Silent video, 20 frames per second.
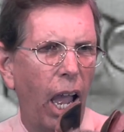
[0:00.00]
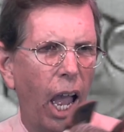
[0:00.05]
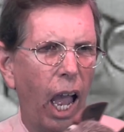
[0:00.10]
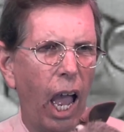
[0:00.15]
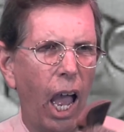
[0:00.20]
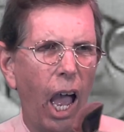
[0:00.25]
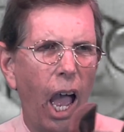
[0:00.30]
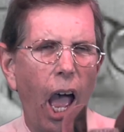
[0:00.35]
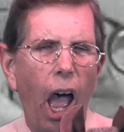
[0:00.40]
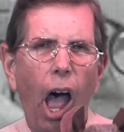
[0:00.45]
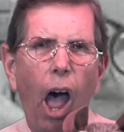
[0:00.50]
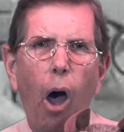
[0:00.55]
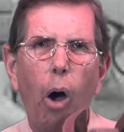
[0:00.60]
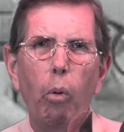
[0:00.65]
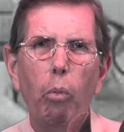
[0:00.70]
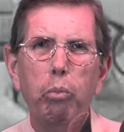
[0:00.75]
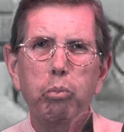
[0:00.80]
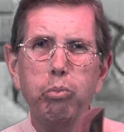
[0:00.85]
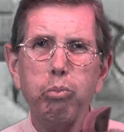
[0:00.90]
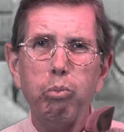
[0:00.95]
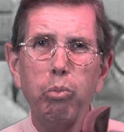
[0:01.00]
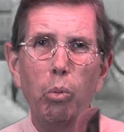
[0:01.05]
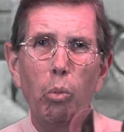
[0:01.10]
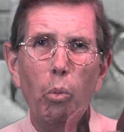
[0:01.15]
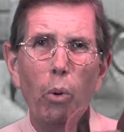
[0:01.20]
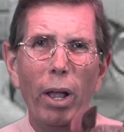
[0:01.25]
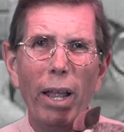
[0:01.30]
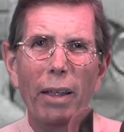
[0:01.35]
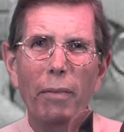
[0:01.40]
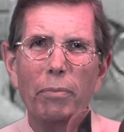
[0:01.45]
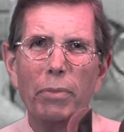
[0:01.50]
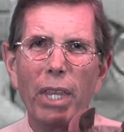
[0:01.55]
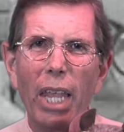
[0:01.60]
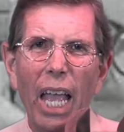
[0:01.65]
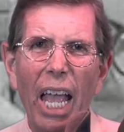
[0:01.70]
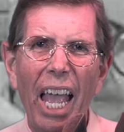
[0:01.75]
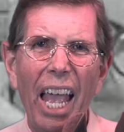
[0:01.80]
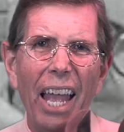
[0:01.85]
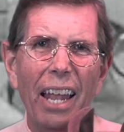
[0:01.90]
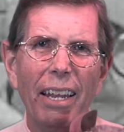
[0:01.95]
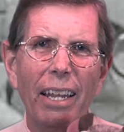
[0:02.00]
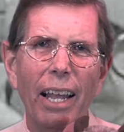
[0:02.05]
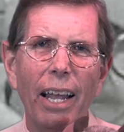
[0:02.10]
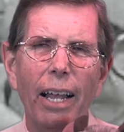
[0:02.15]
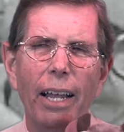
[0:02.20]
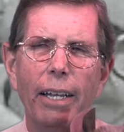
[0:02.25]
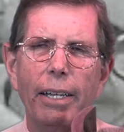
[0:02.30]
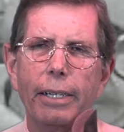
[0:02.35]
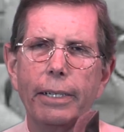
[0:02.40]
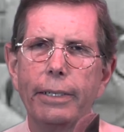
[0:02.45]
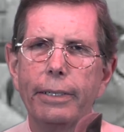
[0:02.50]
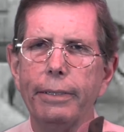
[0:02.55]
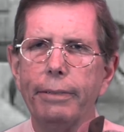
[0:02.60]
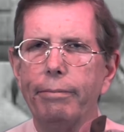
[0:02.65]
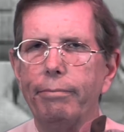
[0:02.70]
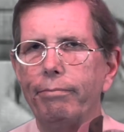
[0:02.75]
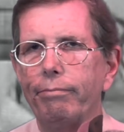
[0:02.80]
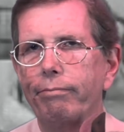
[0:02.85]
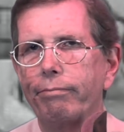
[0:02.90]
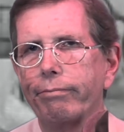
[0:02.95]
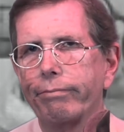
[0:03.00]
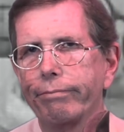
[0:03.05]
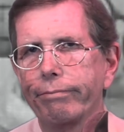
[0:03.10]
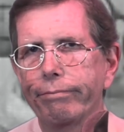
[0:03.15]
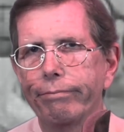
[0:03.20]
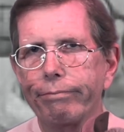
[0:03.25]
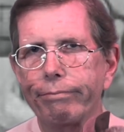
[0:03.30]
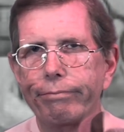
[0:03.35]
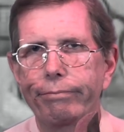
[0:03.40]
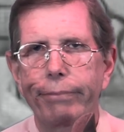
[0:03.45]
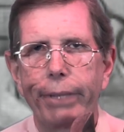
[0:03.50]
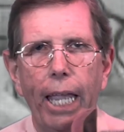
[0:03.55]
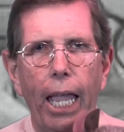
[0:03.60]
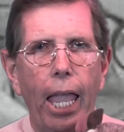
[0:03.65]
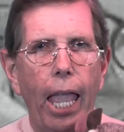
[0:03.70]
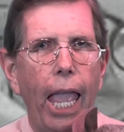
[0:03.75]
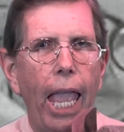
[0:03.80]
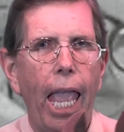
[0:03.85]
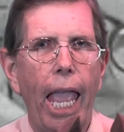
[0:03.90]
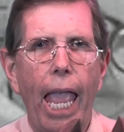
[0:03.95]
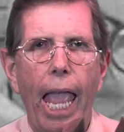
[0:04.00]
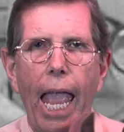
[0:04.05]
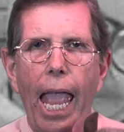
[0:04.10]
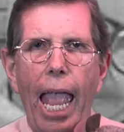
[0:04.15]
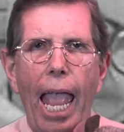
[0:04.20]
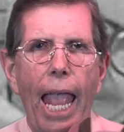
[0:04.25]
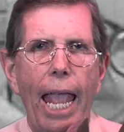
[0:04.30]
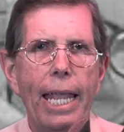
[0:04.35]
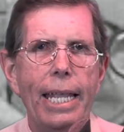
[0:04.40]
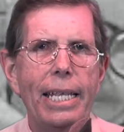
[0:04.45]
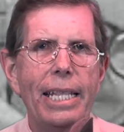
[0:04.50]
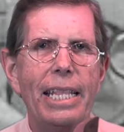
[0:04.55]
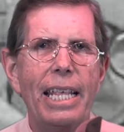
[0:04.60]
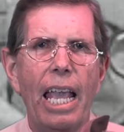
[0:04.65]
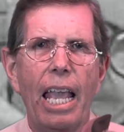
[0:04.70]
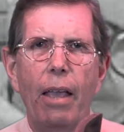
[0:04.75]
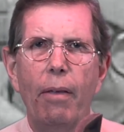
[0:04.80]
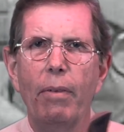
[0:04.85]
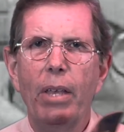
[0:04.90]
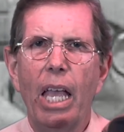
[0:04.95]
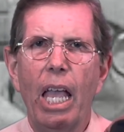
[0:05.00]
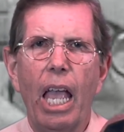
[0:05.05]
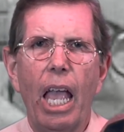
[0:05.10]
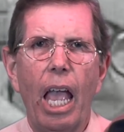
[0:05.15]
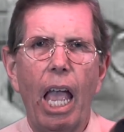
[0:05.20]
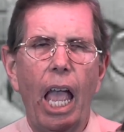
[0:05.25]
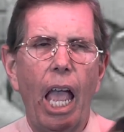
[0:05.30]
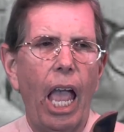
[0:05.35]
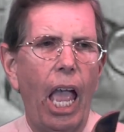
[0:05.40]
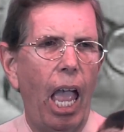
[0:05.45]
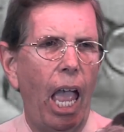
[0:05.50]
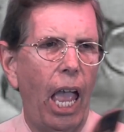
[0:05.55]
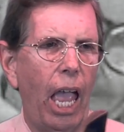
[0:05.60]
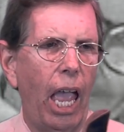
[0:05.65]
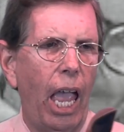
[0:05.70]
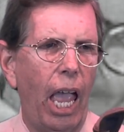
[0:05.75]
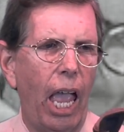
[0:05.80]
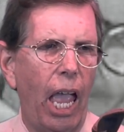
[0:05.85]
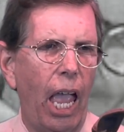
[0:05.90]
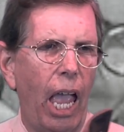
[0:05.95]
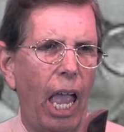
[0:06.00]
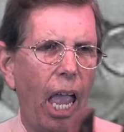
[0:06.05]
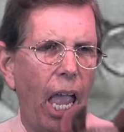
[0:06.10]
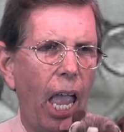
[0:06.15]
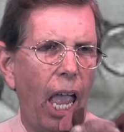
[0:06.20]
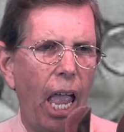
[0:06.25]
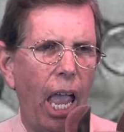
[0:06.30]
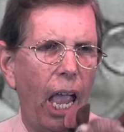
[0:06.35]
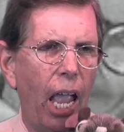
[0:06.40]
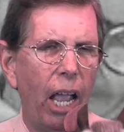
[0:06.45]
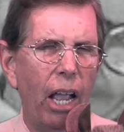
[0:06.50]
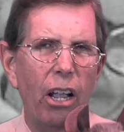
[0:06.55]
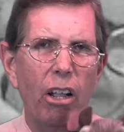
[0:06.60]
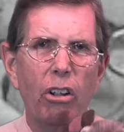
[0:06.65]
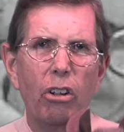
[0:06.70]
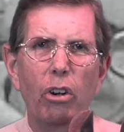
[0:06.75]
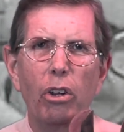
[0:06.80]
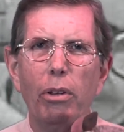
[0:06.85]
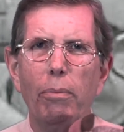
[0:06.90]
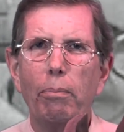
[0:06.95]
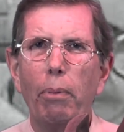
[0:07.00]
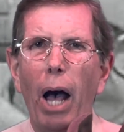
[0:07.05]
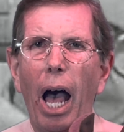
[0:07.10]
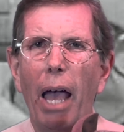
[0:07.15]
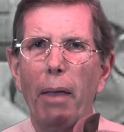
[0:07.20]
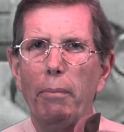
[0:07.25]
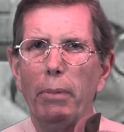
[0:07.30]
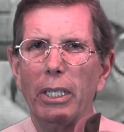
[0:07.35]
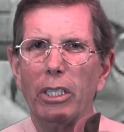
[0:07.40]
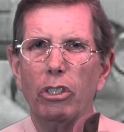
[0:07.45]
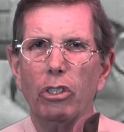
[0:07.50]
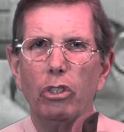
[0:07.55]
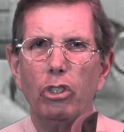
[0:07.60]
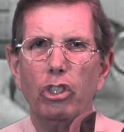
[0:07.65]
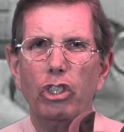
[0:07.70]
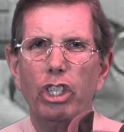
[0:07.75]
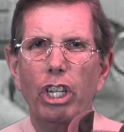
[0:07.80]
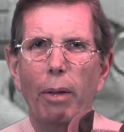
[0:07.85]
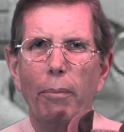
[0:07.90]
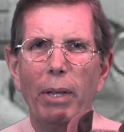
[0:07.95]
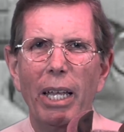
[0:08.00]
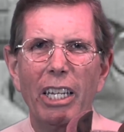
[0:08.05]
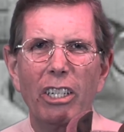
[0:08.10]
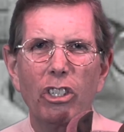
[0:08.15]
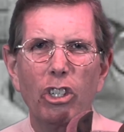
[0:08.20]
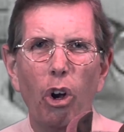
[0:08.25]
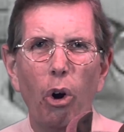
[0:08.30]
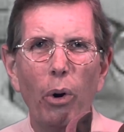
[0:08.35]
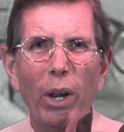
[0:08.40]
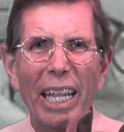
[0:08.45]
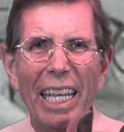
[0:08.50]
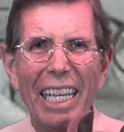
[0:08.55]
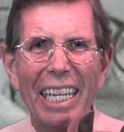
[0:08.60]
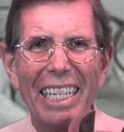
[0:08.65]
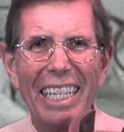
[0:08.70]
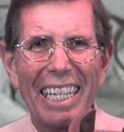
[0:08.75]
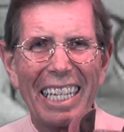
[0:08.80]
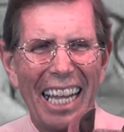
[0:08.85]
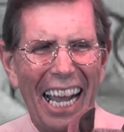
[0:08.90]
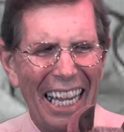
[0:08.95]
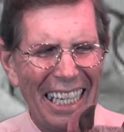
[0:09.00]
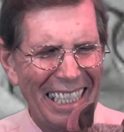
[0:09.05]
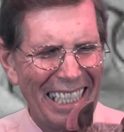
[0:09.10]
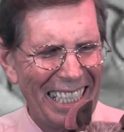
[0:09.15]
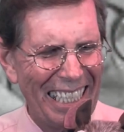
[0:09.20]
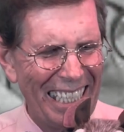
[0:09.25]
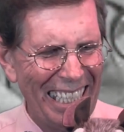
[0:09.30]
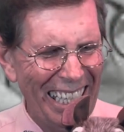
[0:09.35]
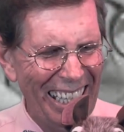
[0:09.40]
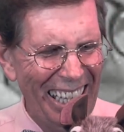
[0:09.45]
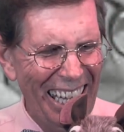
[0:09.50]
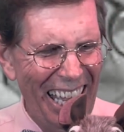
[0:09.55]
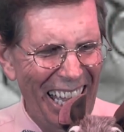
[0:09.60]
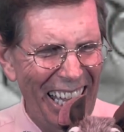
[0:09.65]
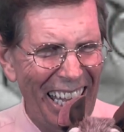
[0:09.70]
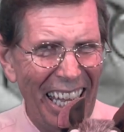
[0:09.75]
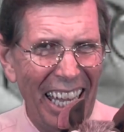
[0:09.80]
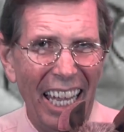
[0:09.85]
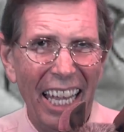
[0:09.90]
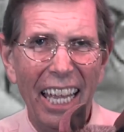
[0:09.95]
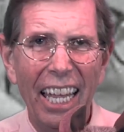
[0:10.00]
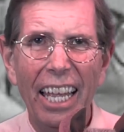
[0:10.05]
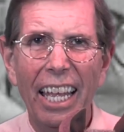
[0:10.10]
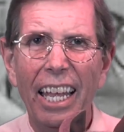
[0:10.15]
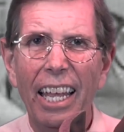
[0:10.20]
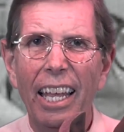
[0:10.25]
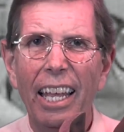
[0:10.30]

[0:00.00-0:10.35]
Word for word: Anyway, join us again next time on Classic TV. I'm Buz. This is my friend, Mr. Jim. Say goodbye, Mr. Goodbye, Jim. Goodbye, Mr. Jim. Turning into Godzilla.